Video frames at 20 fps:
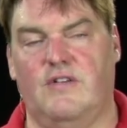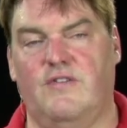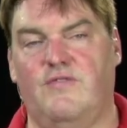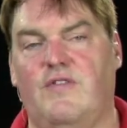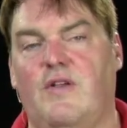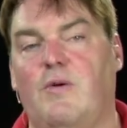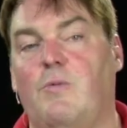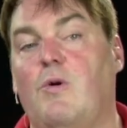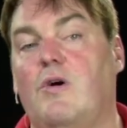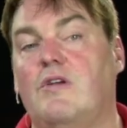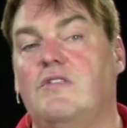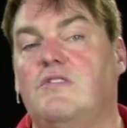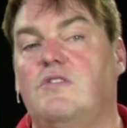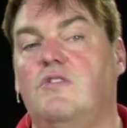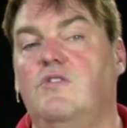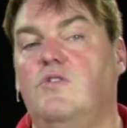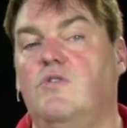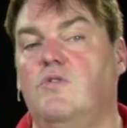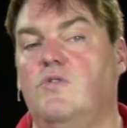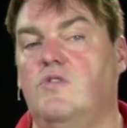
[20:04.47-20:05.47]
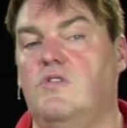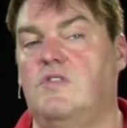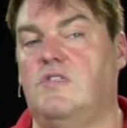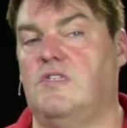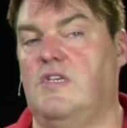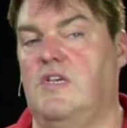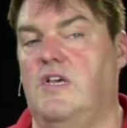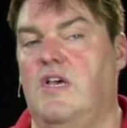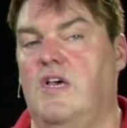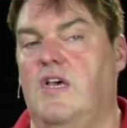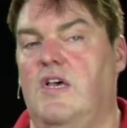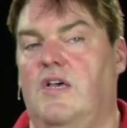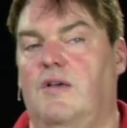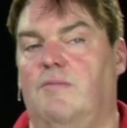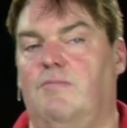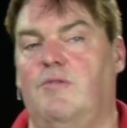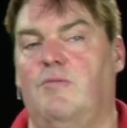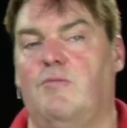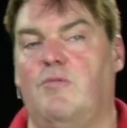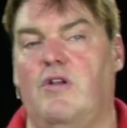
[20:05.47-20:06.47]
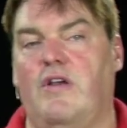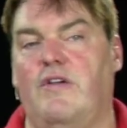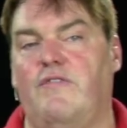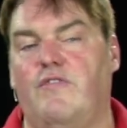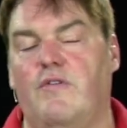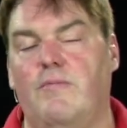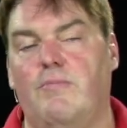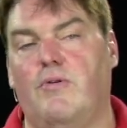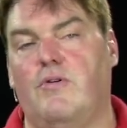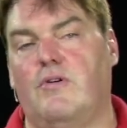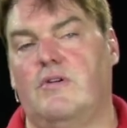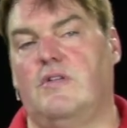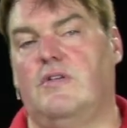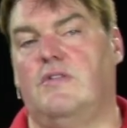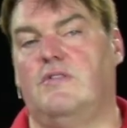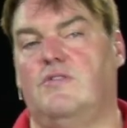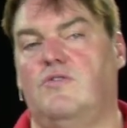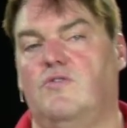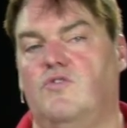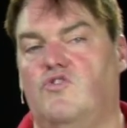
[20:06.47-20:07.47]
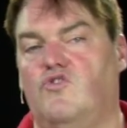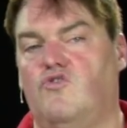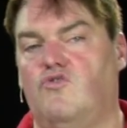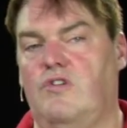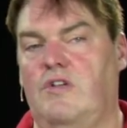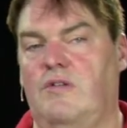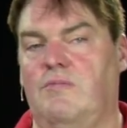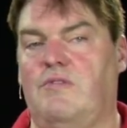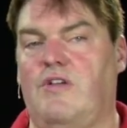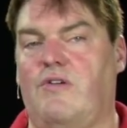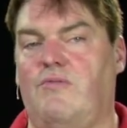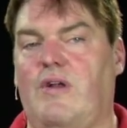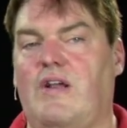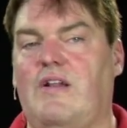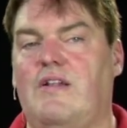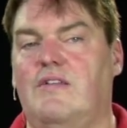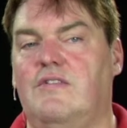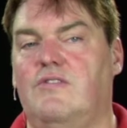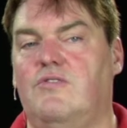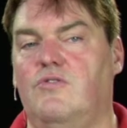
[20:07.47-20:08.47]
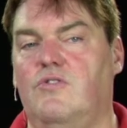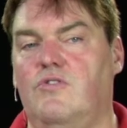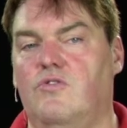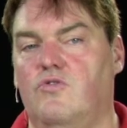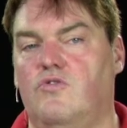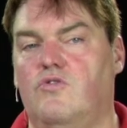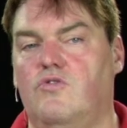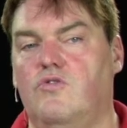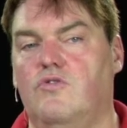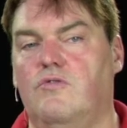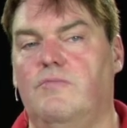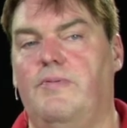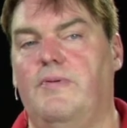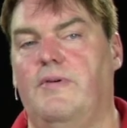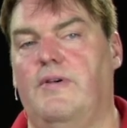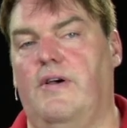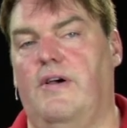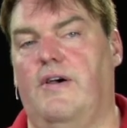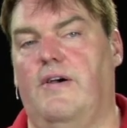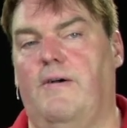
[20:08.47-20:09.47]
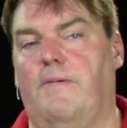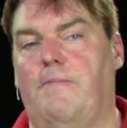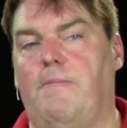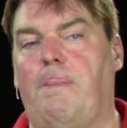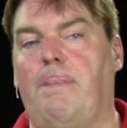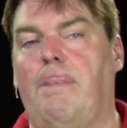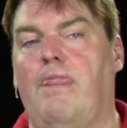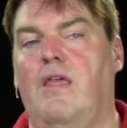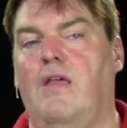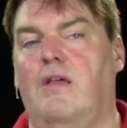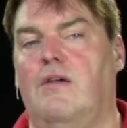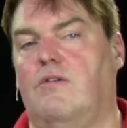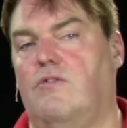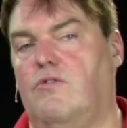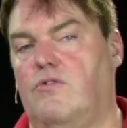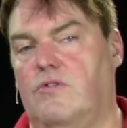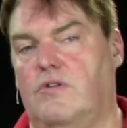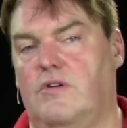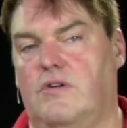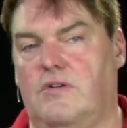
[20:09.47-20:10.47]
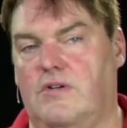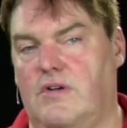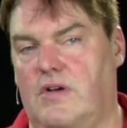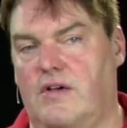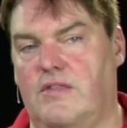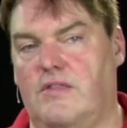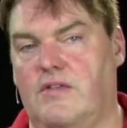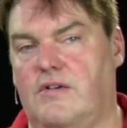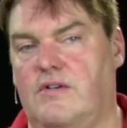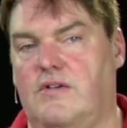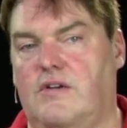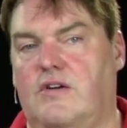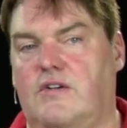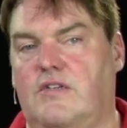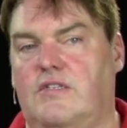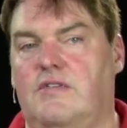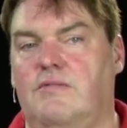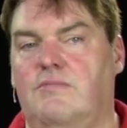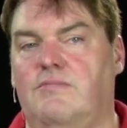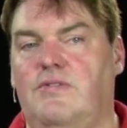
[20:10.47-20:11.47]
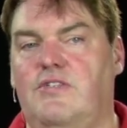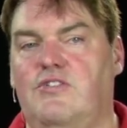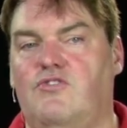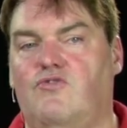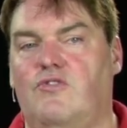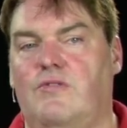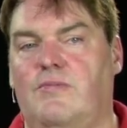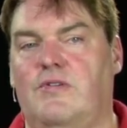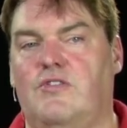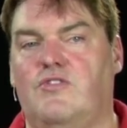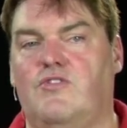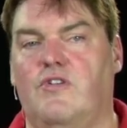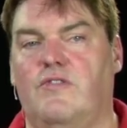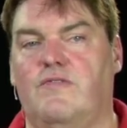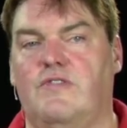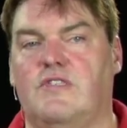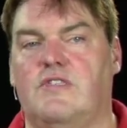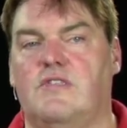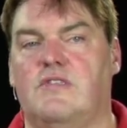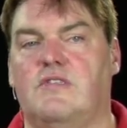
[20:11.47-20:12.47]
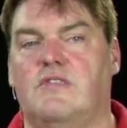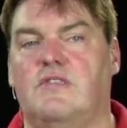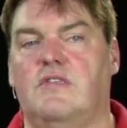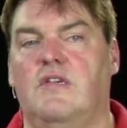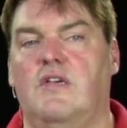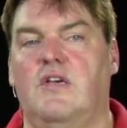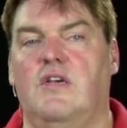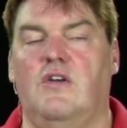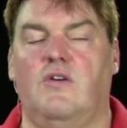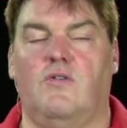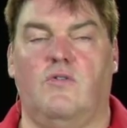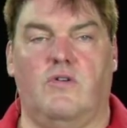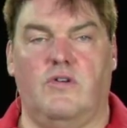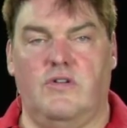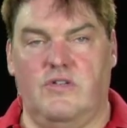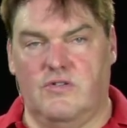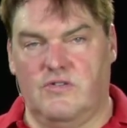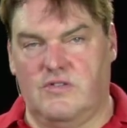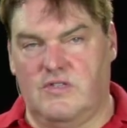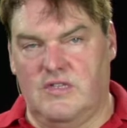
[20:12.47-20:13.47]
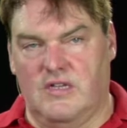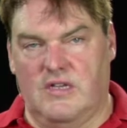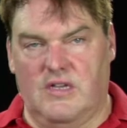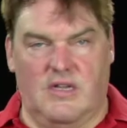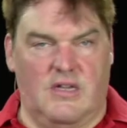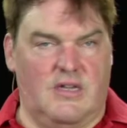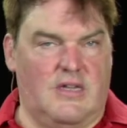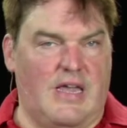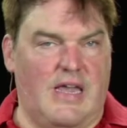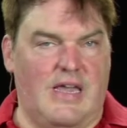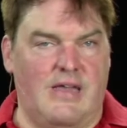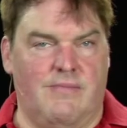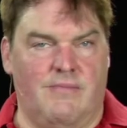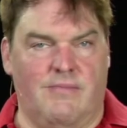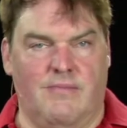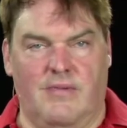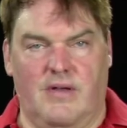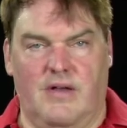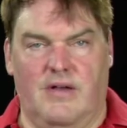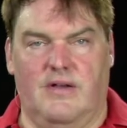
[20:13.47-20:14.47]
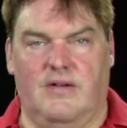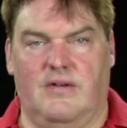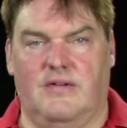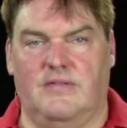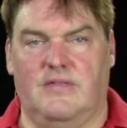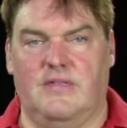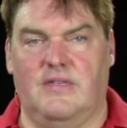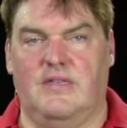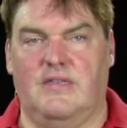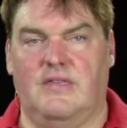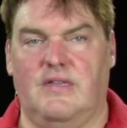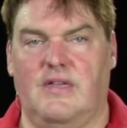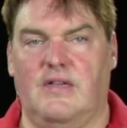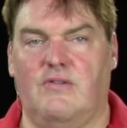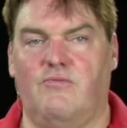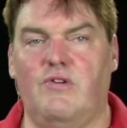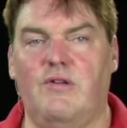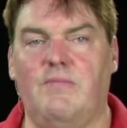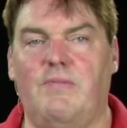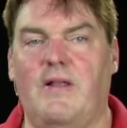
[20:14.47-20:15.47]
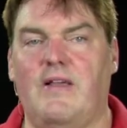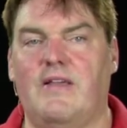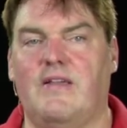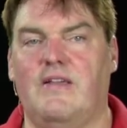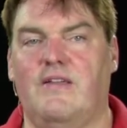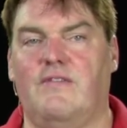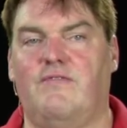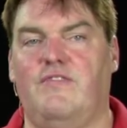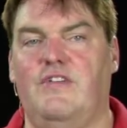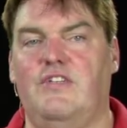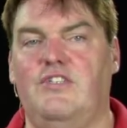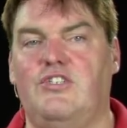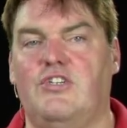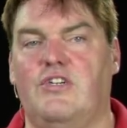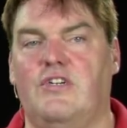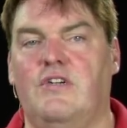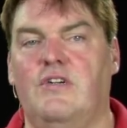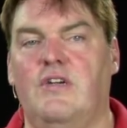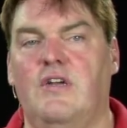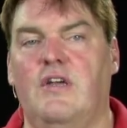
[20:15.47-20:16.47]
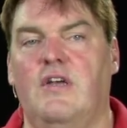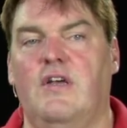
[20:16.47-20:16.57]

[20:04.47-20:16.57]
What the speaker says: If they want to use mimoLive Reporter to stream directly to YouTube or other RTMP streaming services, or use the game, the ReplayKit feature,